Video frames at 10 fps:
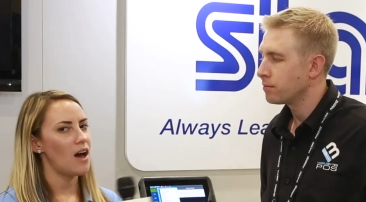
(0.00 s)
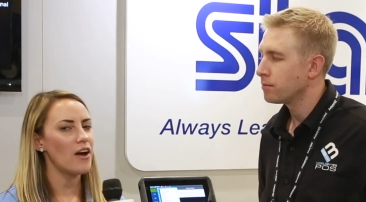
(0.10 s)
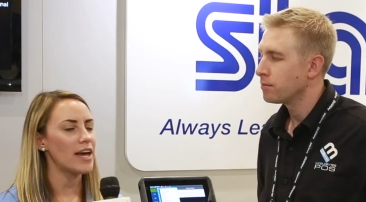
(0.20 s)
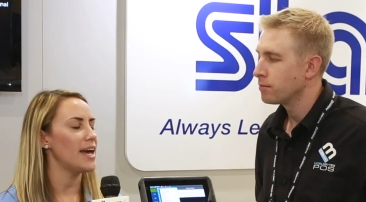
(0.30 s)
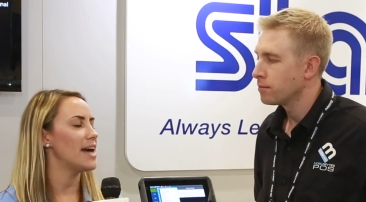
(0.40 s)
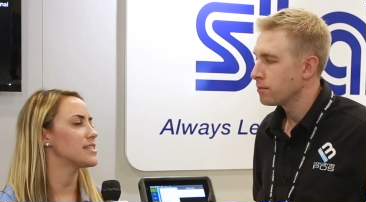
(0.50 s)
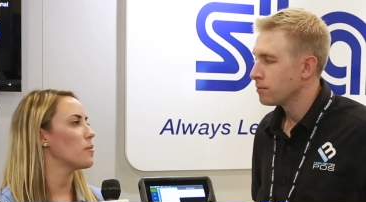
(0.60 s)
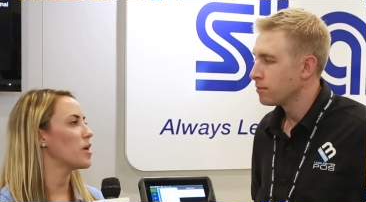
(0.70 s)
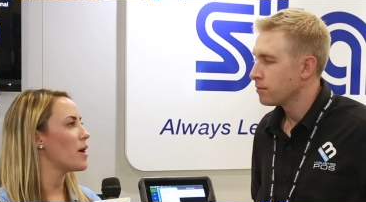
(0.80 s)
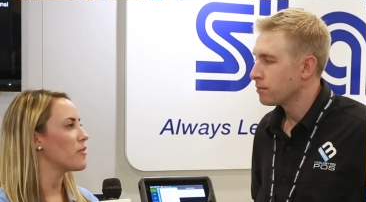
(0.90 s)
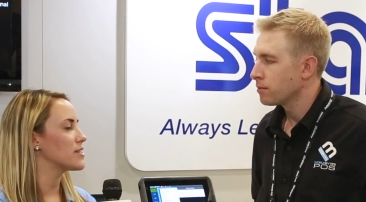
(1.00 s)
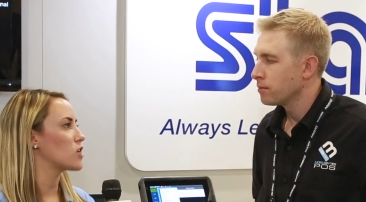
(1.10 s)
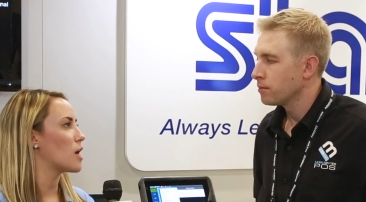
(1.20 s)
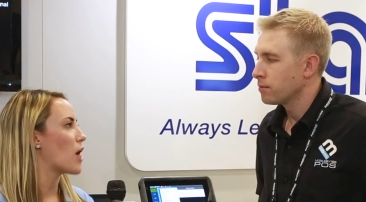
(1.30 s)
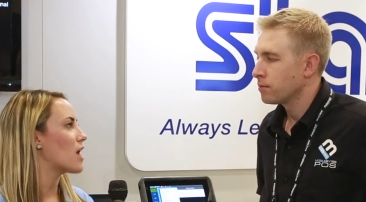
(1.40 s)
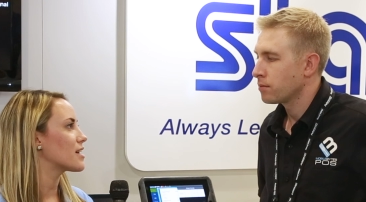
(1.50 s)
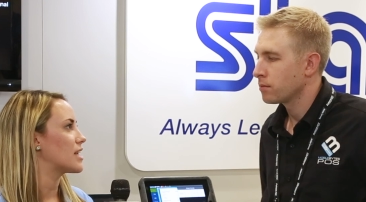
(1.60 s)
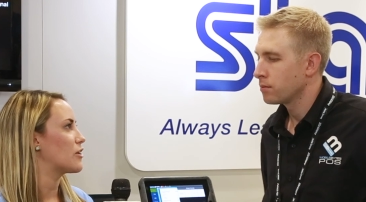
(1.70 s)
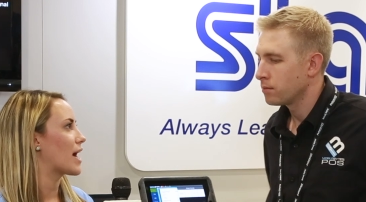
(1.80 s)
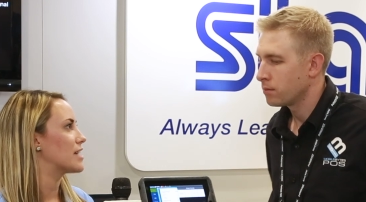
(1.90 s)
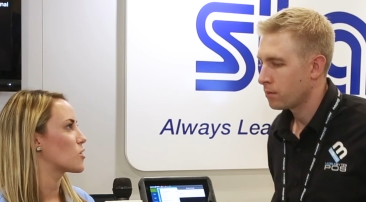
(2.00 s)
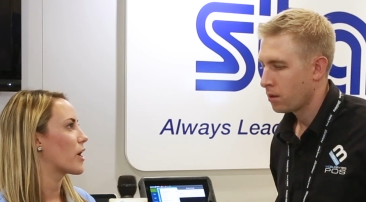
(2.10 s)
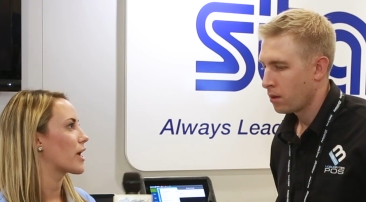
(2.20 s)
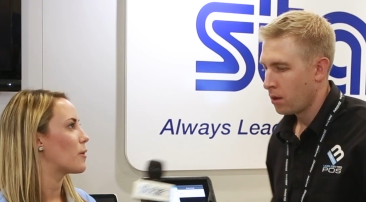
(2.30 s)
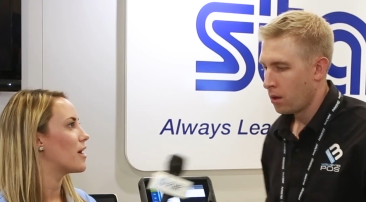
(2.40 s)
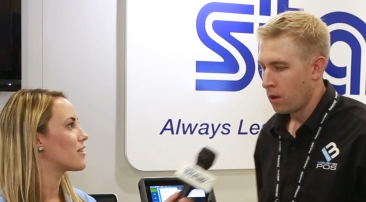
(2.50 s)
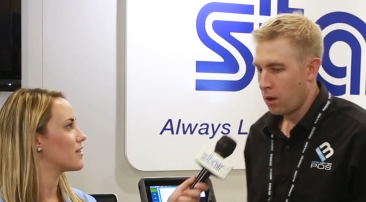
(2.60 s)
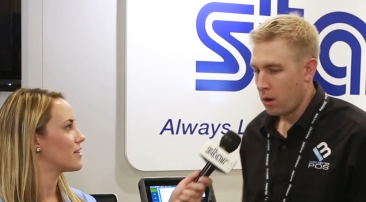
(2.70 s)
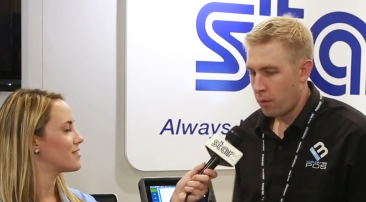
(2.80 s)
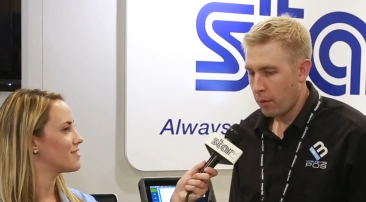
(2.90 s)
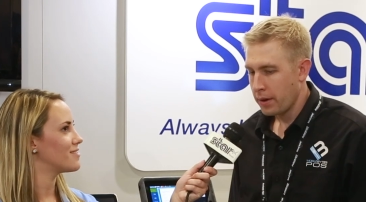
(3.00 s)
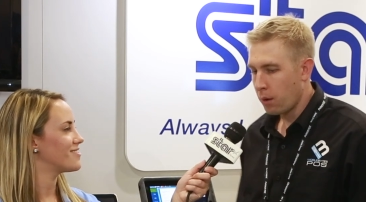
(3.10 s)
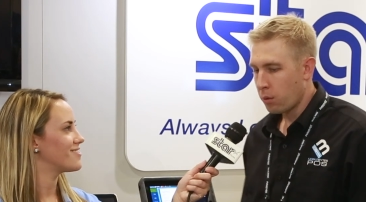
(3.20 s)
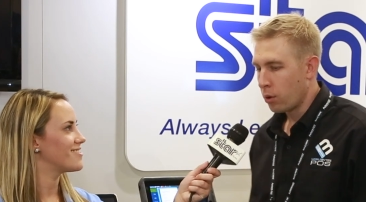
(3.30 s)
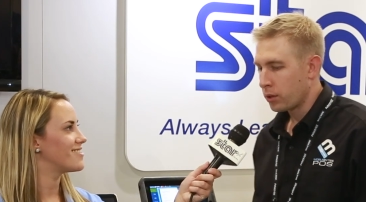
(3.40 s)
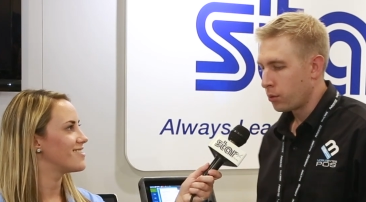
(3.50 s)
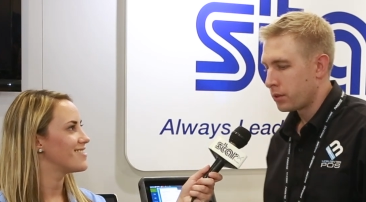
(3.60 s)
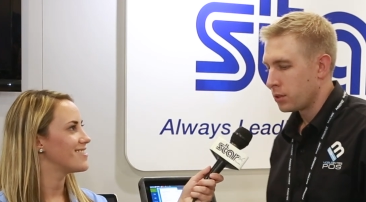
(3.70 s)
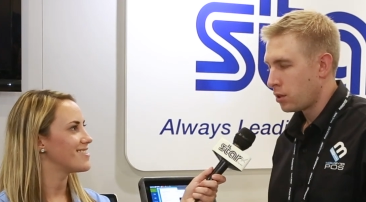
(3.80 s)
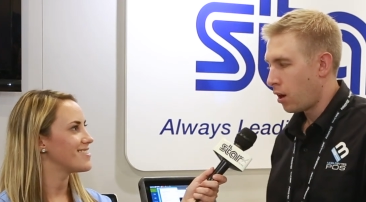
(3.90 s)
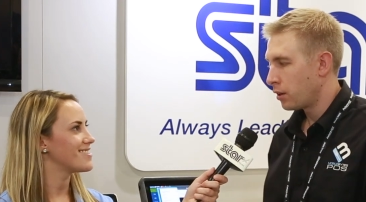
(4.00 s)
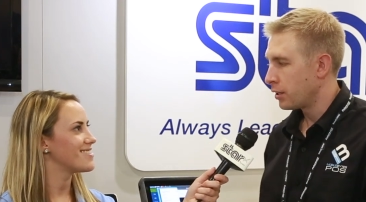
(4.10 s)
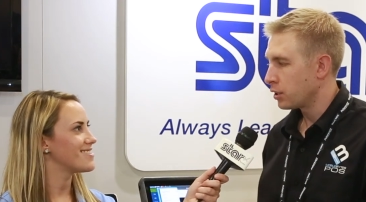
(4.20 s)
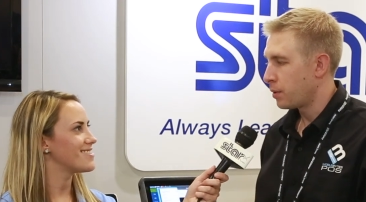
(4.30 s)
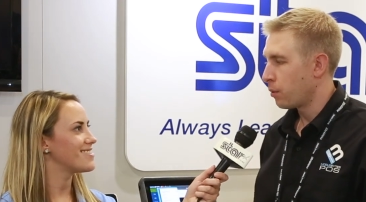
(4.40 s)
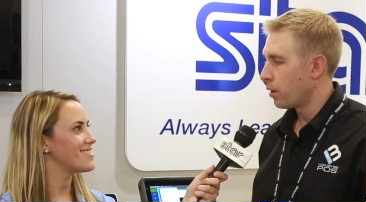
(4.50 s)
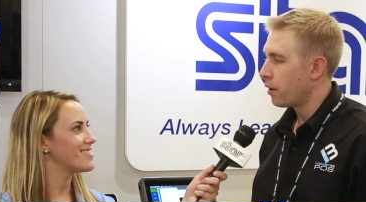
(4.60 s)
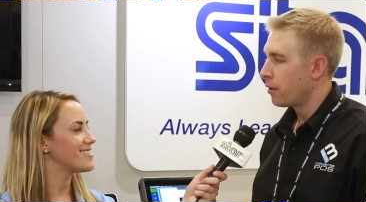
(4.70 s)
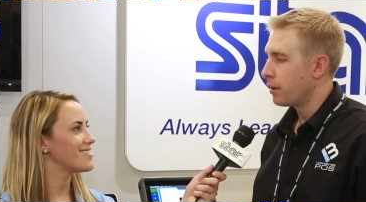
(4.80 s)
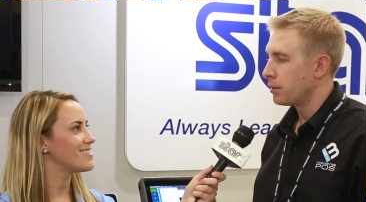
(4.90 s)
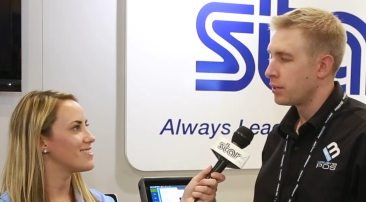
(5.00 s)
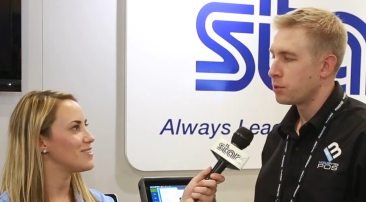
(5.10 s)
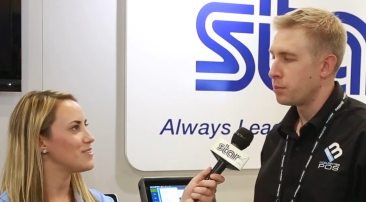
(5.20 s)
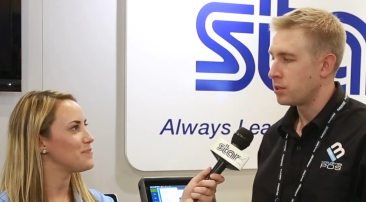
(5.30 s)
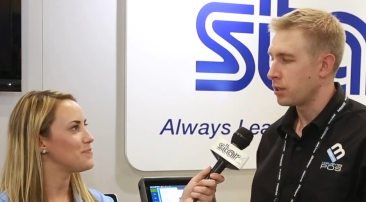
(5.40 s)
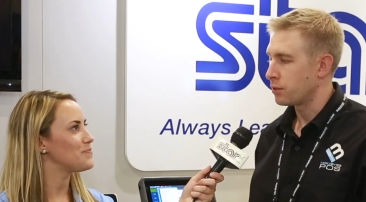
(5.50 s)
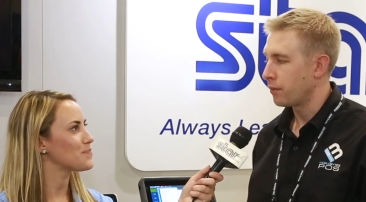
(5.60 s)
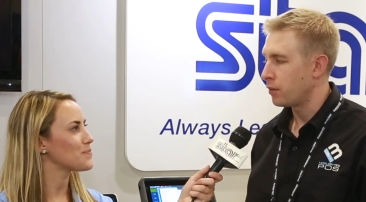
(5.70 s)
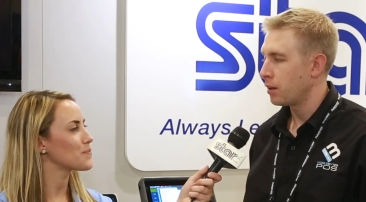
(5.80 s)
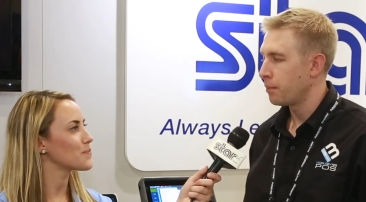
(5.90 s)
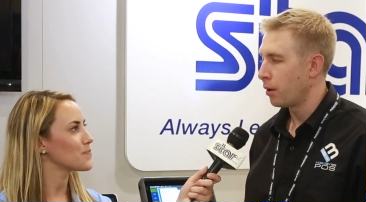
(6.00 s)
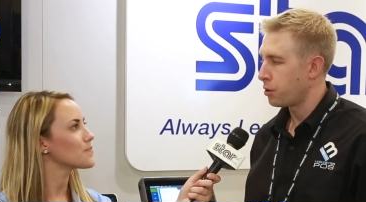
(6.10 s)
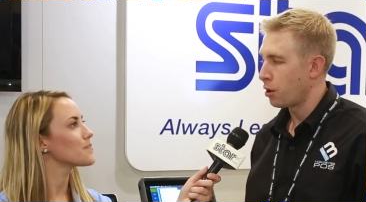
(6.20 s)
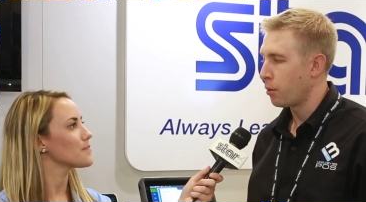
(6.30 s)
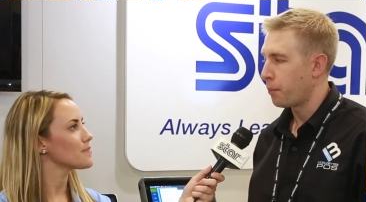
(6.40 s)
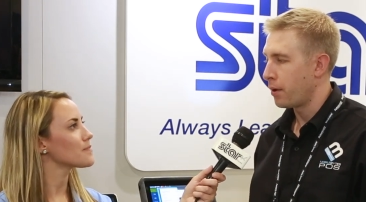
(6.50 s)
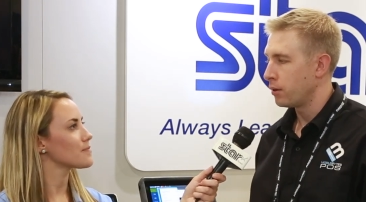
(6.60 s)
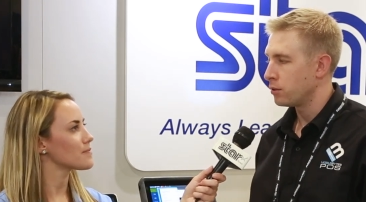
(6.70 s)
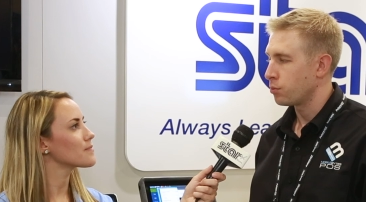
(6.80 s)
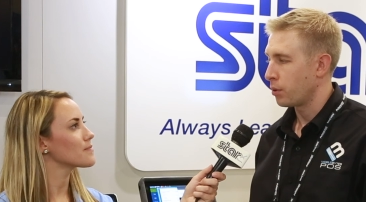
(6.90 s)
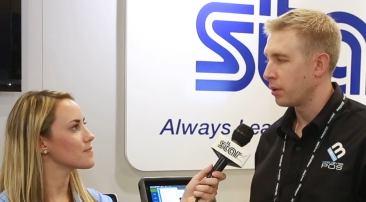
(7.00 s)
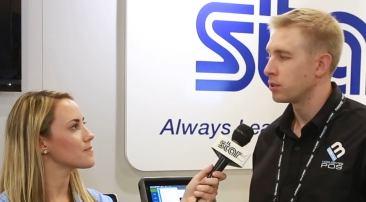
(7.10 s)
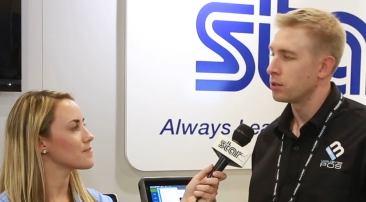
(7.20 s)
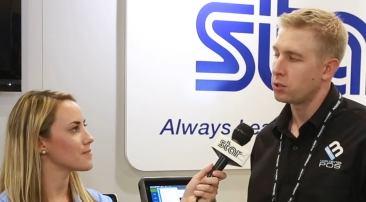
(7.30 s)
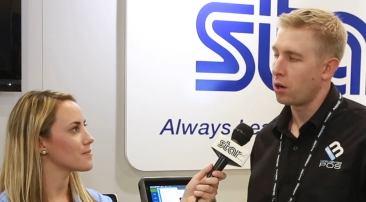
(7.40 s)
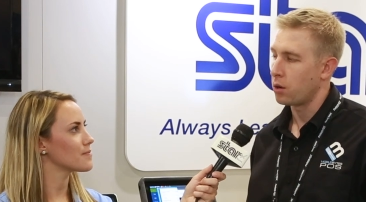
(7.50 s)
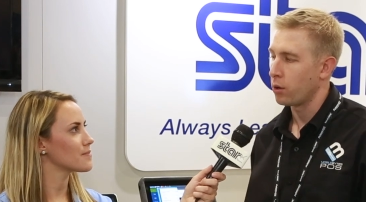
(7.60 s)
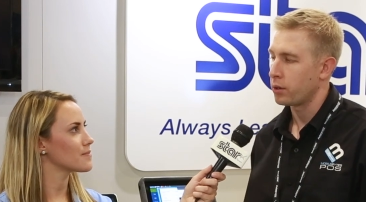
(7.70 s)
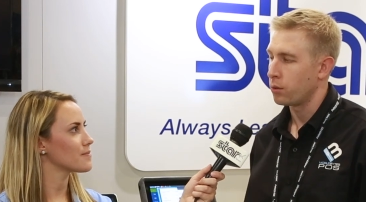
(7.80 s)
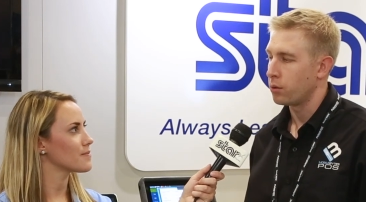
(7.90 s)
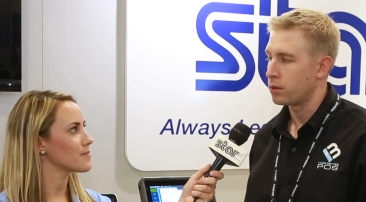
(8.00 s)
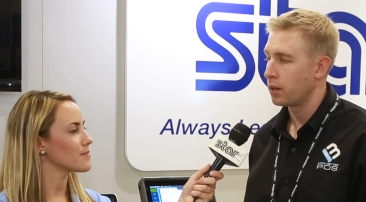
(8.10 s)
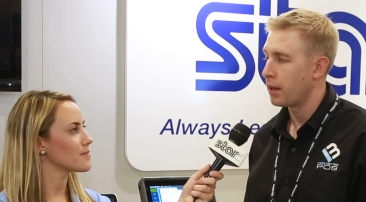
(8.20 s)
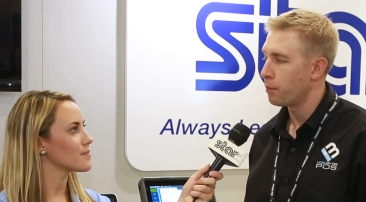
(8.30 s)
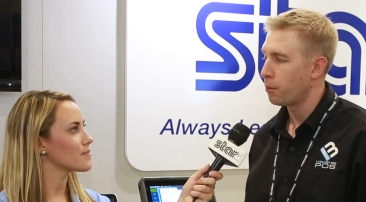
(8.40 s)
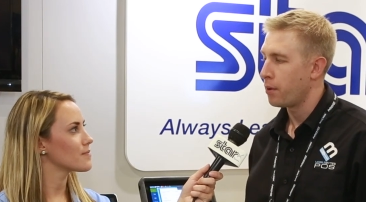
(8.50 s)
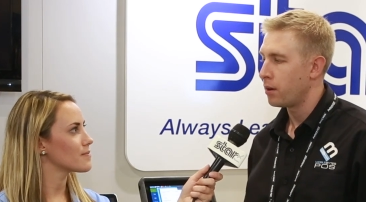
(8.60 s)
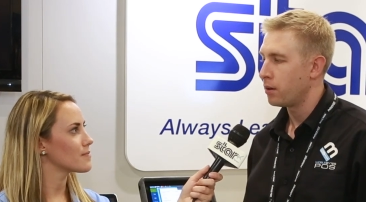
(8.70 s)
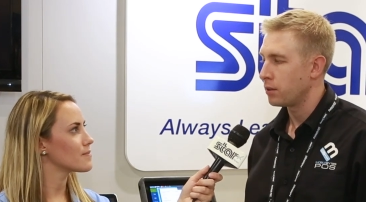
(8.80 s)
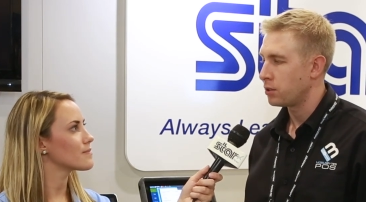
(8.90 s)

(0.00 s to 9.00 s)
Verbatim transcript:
Speaker 1: Okay, and tell me about the Star products that you guys are working with.
Speaker 2: Right now, we're working with the Star TSP 100 and TSP 650, both thermal printers. We recently started working with the label printer, the